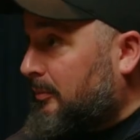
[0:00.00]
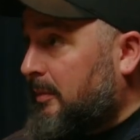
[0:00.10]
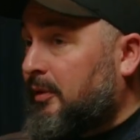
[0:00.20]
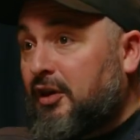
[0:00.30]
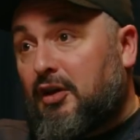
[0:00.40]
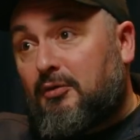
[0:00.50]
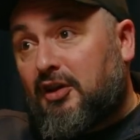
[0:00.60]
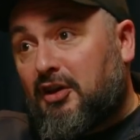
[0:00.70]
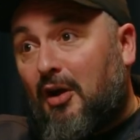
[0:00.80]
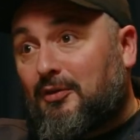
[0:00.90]
People are
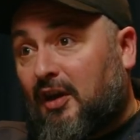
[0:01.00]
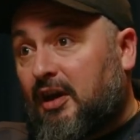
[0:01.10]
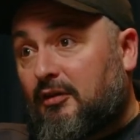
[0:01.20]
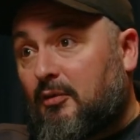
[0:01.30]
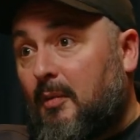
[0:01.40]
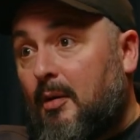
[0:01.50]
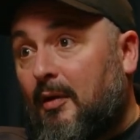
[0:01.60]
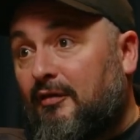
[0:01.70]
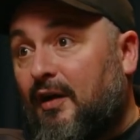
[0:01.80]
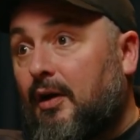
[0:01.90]
using note takers on
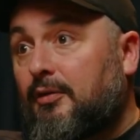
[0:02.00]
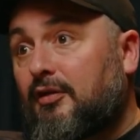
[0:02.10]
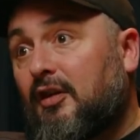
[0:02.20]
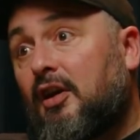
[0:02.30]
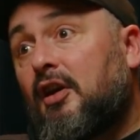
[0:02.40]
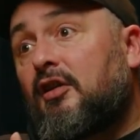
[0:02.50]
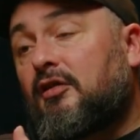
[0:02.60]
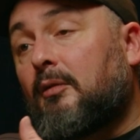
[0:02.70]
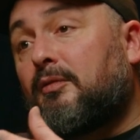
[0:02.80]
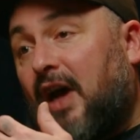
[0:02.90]
mobile phones.
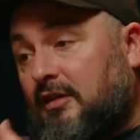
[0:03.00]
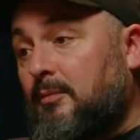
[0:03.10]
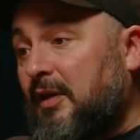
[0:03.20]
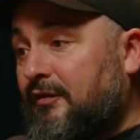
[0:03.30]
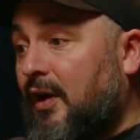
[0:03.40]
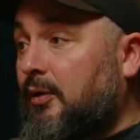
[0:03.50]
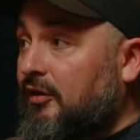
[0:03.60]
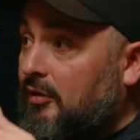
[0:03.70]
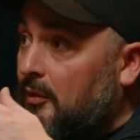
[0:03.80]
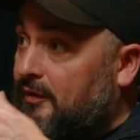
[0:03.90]
So that's a big
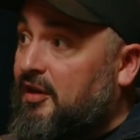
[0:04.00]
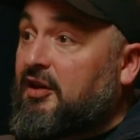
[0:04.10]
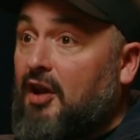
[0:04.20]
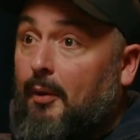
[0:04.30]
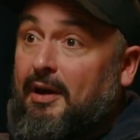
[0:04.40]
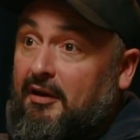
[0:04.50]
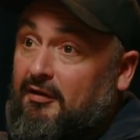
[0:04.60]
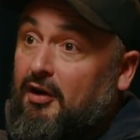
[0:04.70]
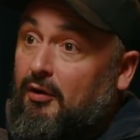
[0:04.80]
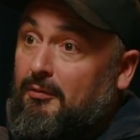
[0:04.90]
focus. So obviously knowing
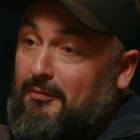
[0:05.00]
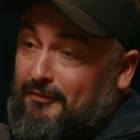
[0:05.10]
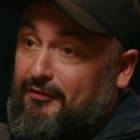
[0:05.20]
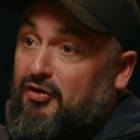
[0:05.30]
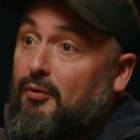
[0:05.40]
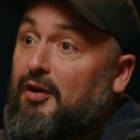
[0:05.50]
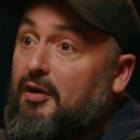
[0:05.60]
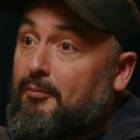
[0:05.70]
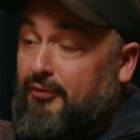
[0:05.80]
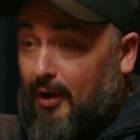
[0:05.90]
during
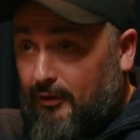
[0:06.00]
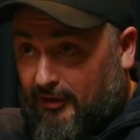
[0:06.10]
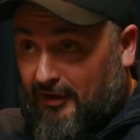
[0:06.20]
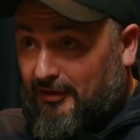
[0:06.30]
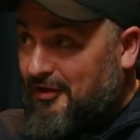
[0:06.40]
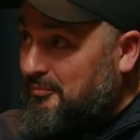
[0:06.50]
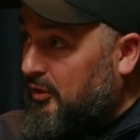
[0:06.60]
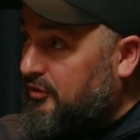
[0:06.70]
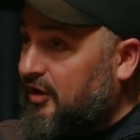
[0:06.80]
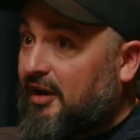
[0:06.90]
the process of the
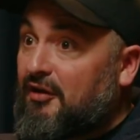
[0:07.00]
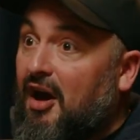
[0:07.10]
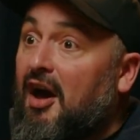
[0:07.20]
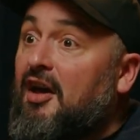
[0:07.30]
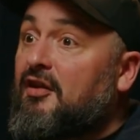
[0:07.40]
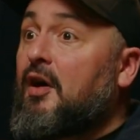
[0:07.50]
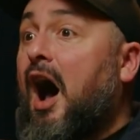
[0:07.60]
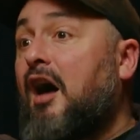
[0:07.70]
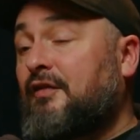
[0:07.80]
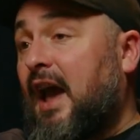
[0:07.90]
project that there
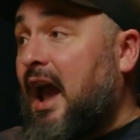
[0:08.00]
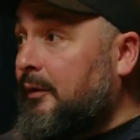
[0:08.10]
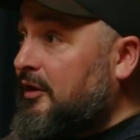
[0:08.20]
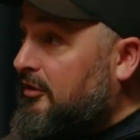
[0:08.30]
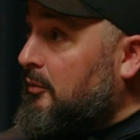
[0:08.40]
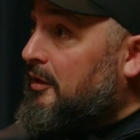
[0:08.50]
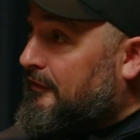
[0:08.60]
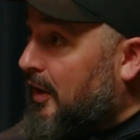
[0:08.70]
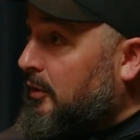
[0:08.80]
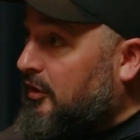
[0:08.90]
are other areas that we're
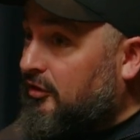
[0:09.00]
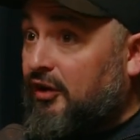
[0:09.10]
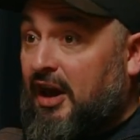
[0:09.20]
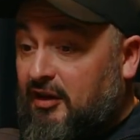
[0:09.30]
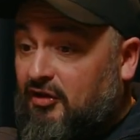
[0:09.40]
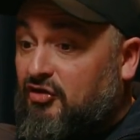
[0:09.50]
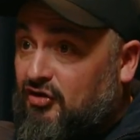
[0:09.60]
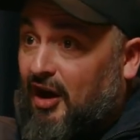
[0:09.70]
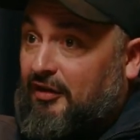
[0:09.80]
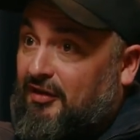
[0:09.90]
focused on. It isn't
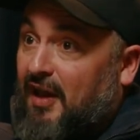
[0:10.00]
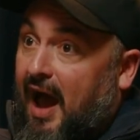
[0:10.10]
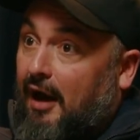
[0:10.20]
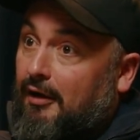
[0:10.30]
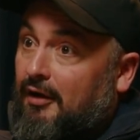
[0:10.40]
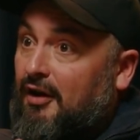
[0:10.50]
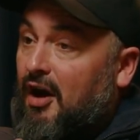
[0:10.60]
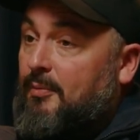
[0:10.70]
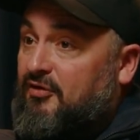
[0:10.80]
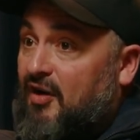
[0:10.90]
just that
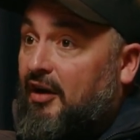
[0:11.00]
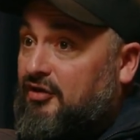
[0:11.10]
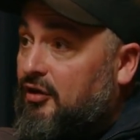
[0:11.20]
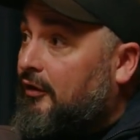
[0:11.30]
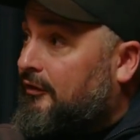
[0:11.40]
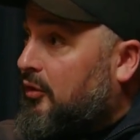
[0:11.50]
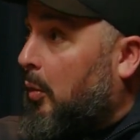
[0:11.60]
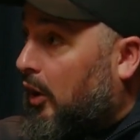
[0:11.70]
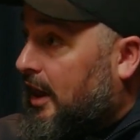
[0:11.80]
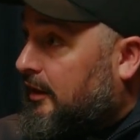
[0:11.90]
abstraction of the
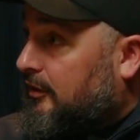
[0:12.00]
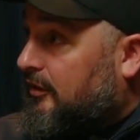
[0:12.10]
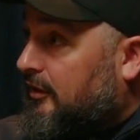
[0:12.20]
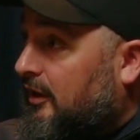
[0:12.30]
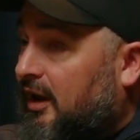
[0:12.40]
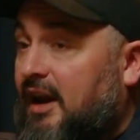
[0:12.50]
wallets.